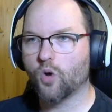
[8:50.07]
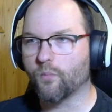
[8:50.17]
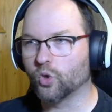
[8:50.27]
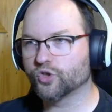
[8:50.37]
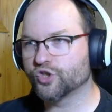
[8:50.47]

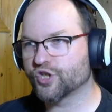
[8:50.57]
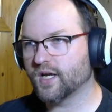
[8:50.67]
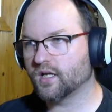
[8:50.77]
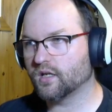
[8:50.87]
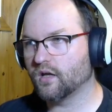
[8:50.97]
Molten
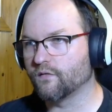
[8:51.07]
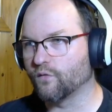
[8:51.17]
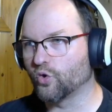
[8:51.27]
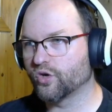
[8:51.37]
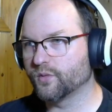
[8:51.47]
Shell,
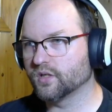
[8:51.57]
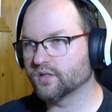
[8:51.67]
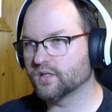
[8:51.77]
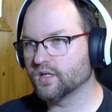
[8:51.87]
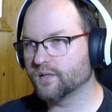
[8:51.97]

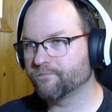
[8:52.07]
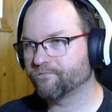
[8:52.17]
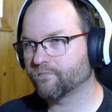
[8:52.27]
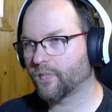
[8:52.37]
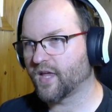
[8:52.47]
Vulnerability,
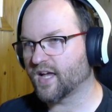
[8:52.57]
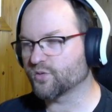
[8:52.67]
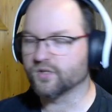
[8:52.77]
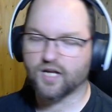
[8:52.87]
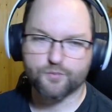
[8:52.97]

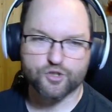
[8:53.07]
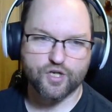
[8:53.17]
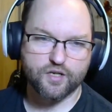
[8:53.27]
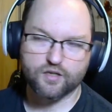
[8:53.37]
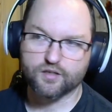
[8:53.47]
cast with damage
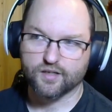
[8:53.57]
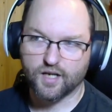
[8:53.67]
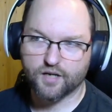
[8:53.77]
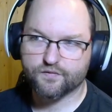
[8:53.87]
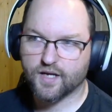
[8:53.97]
taken, and
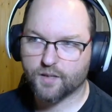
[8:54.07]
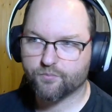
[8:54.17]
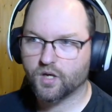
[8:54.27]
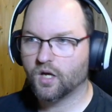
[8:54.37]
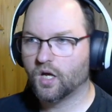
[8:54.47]
life tap.
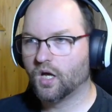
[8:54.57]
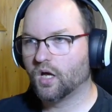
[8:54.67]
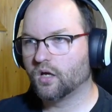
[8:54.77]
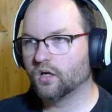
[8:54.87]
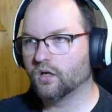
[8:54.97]

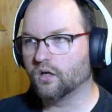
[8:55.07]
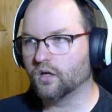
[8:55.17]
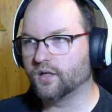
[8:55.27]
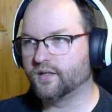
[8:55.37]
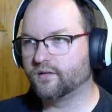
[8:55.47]

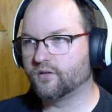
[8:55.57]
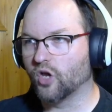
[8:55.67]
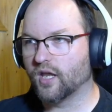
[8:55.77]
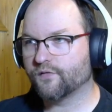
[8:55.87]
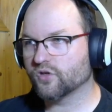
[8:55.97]

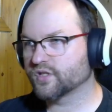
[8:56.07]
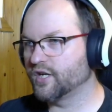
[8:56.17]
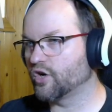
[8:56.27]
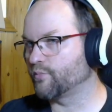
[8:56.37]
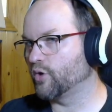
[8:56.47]
The levels
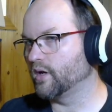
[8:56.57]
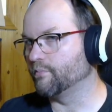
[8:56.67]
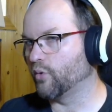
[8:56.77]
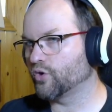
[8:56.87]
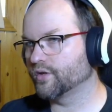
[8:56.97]
here are pretty
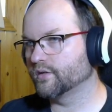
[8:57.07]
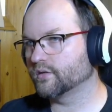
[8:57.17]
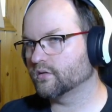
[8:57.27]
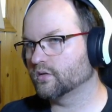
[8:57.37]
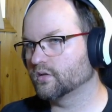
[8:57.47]
important.
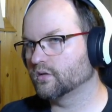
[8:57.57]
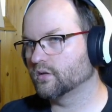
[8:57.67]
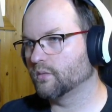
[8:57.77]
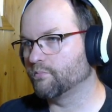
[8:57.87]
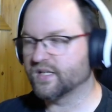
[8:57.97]

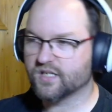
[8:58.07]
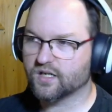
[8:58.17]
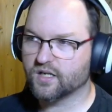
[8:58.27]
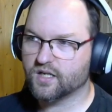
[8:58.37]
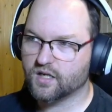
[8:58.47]

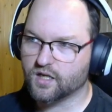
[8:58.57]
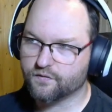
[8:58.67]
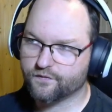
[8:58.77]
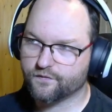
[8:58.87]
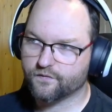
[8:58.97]
Basically,
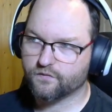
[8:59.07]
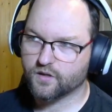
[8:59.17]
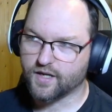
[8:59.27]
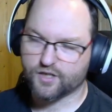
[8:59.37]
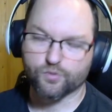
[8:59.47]
if
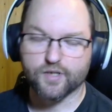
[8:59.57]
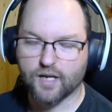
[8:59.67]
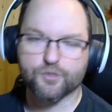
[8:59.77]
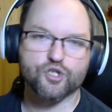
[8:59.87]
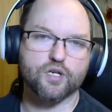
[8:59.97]
cast with
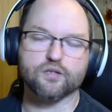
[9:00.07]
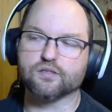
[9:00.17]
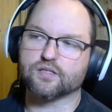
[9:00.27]
damage taken